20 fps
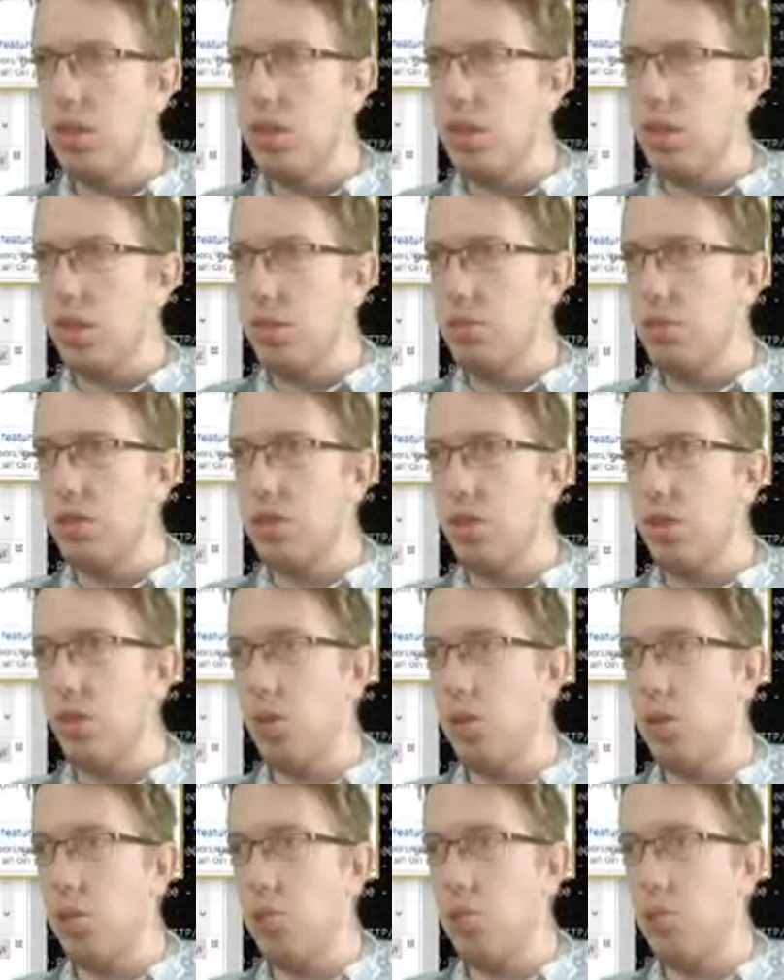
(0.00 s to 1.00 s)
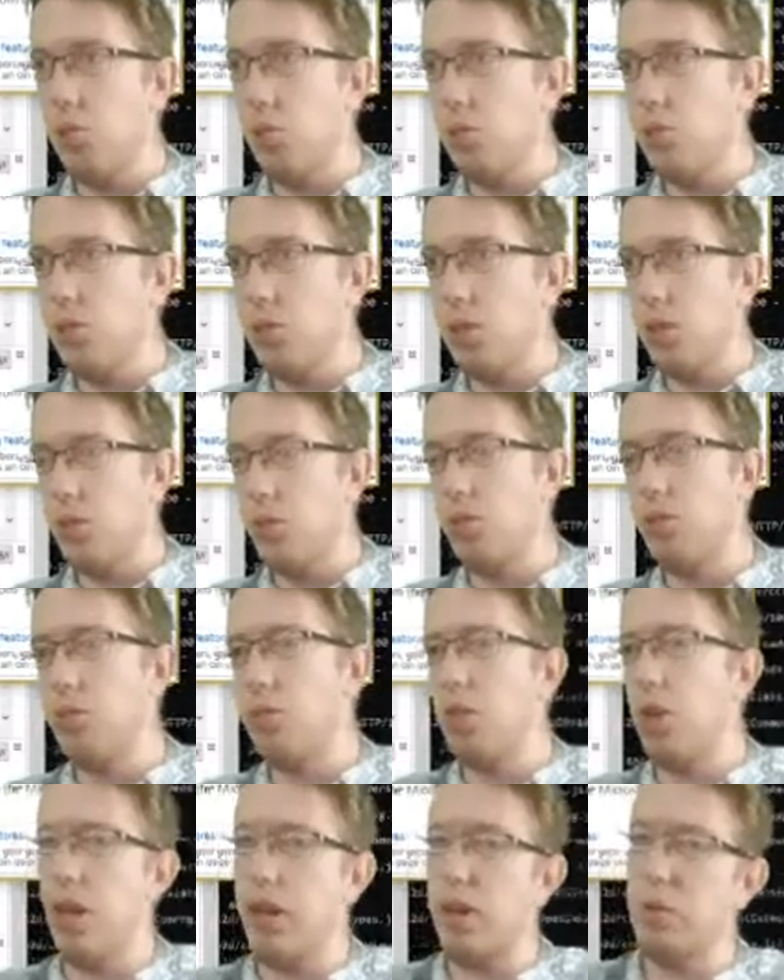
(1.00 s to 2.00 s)
Let me just load them 0 through
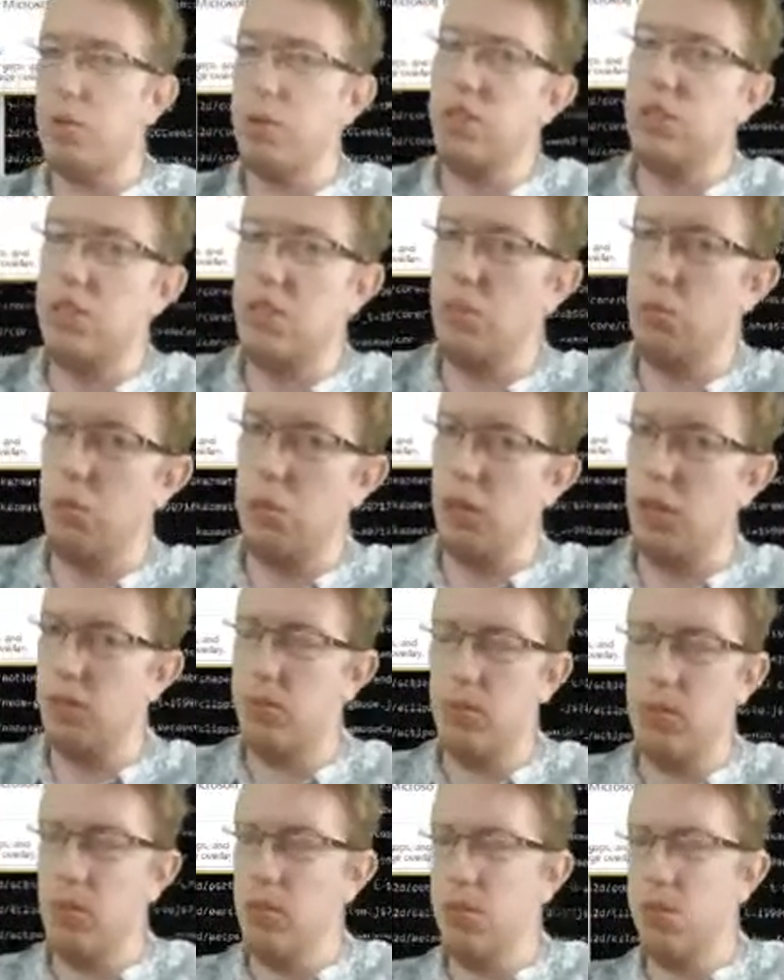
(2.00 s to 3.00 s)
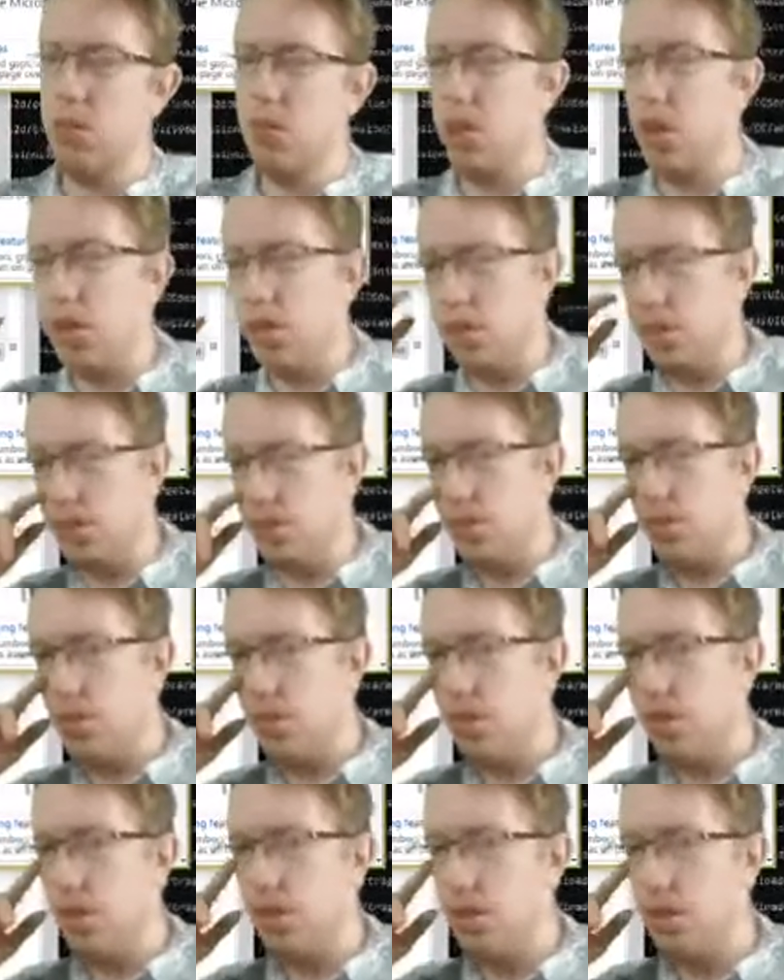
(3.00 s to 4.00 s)
9. I want to see whatever these contents
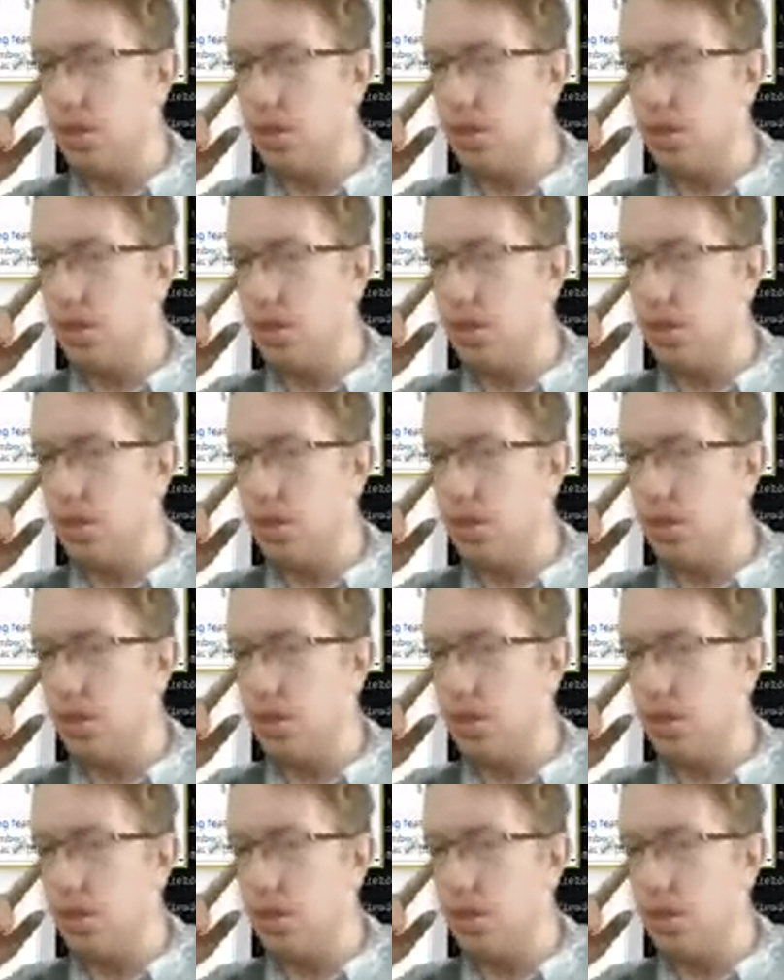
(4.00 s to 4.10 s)
are.